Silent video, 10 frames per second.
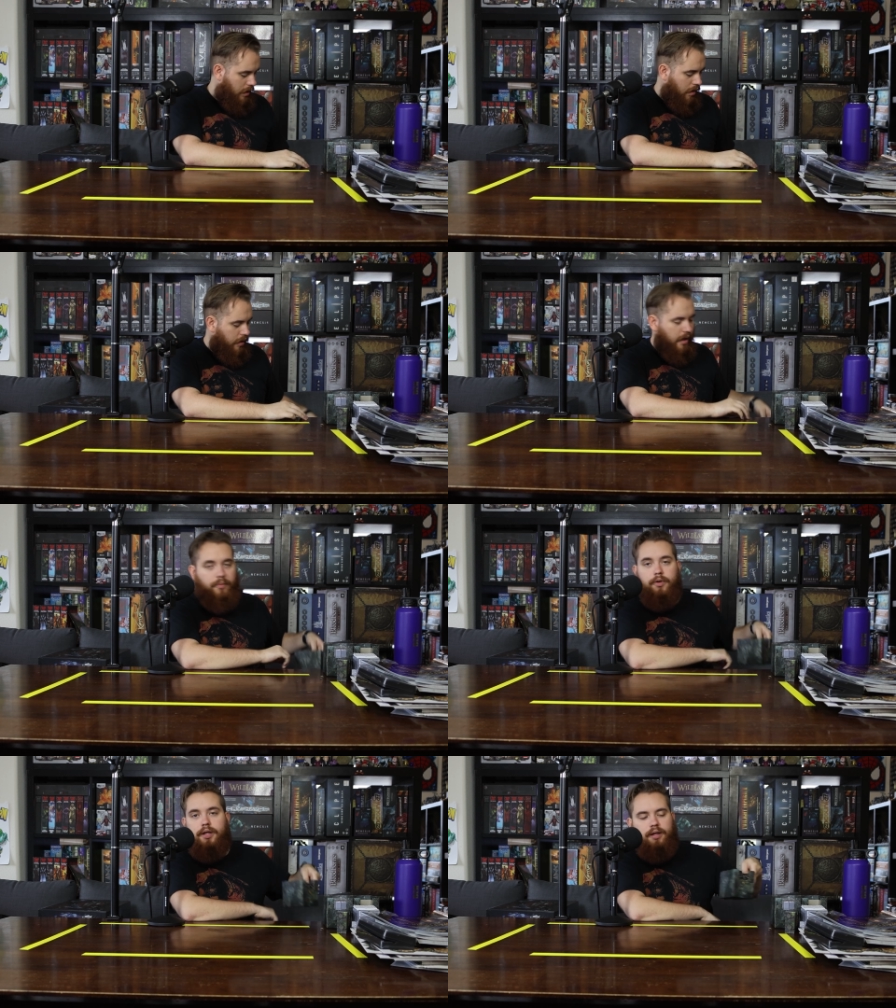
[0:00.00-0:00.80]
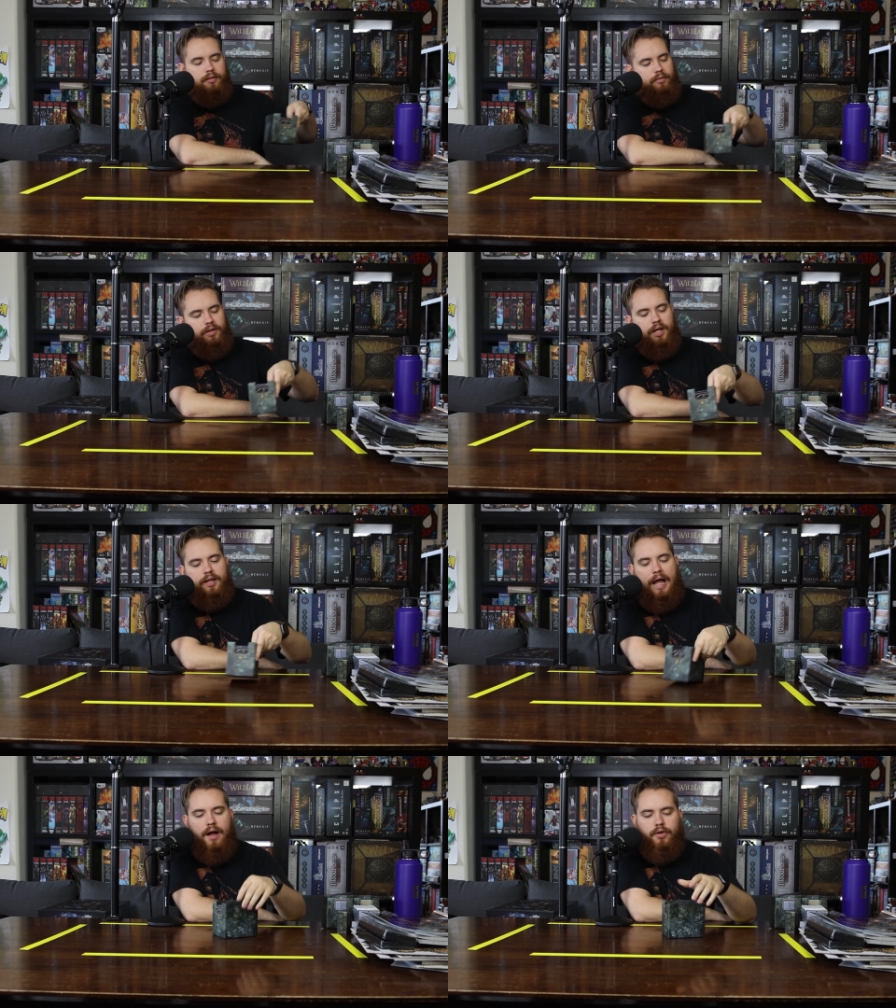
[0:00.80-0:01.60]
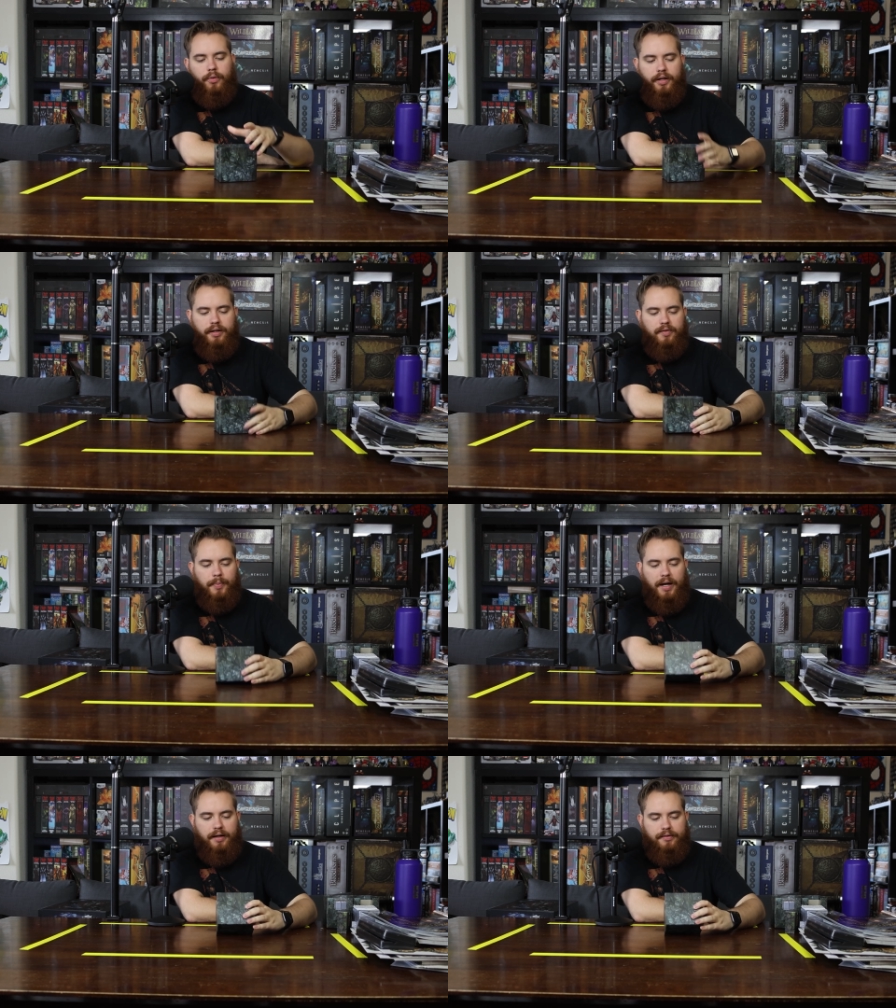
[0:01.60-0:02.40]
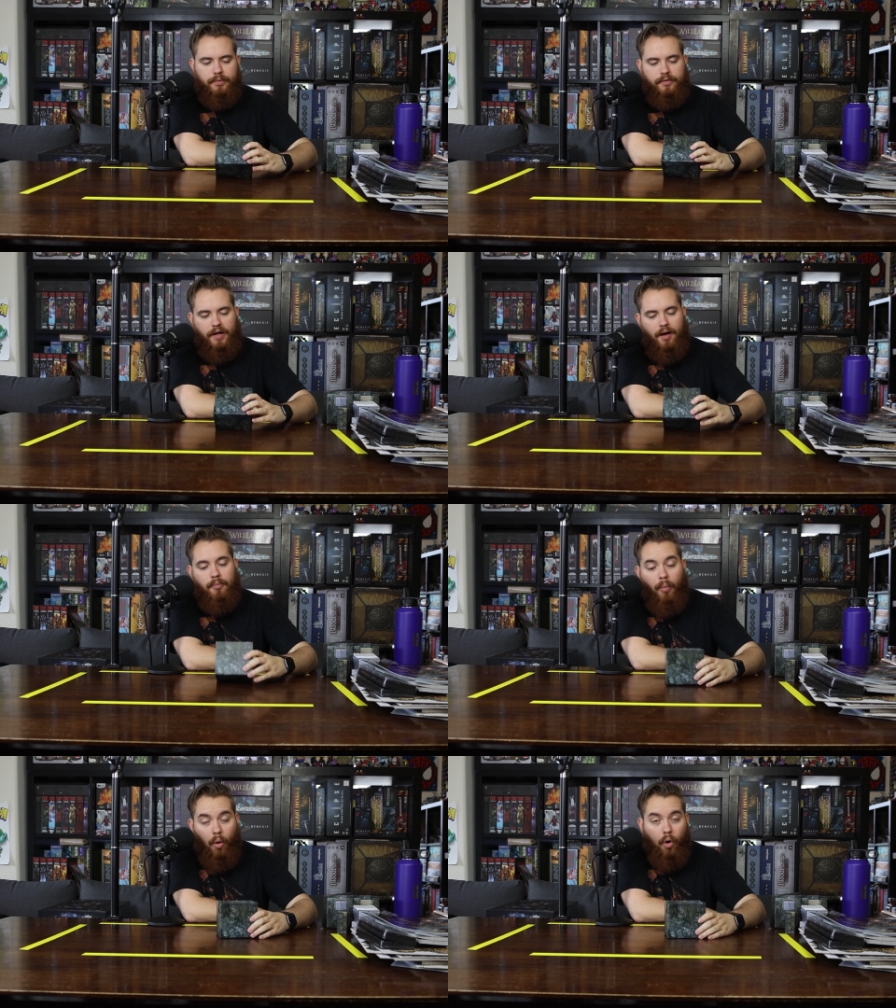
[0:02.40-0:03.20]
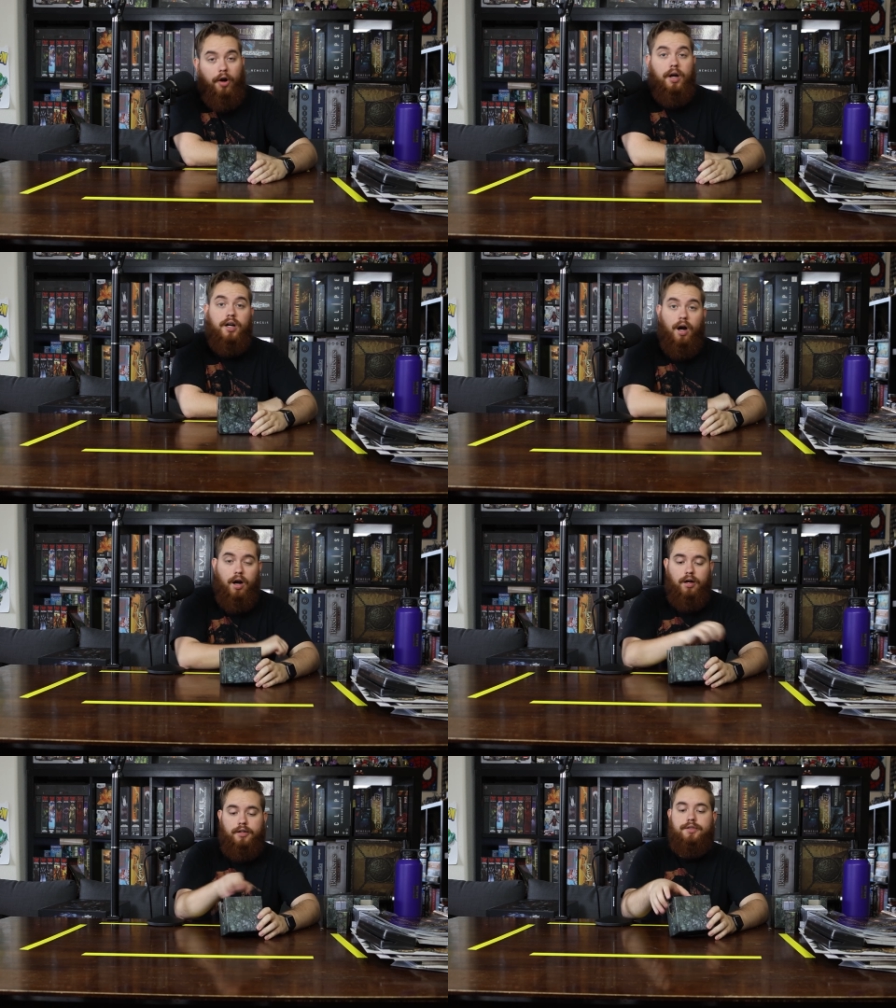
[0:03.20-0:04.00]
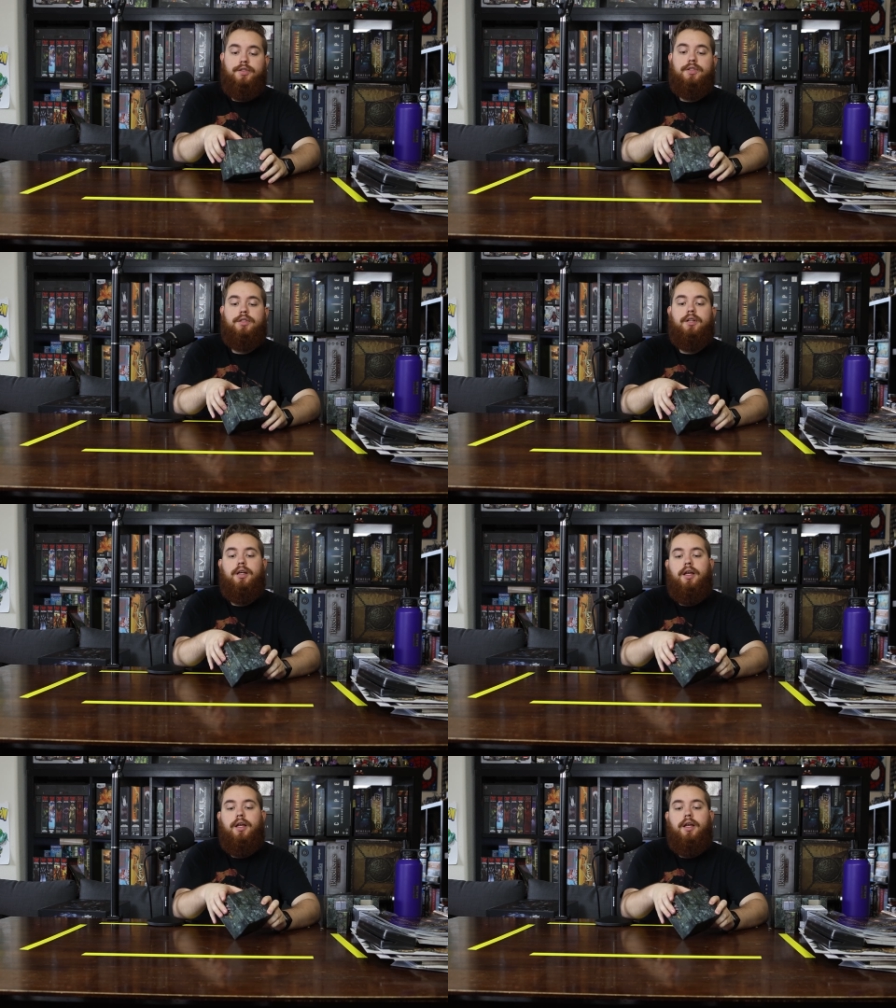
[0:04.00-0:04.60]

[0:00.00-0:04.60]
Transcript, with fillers: All right, we're getting getting down to it in this box. We've got more cards.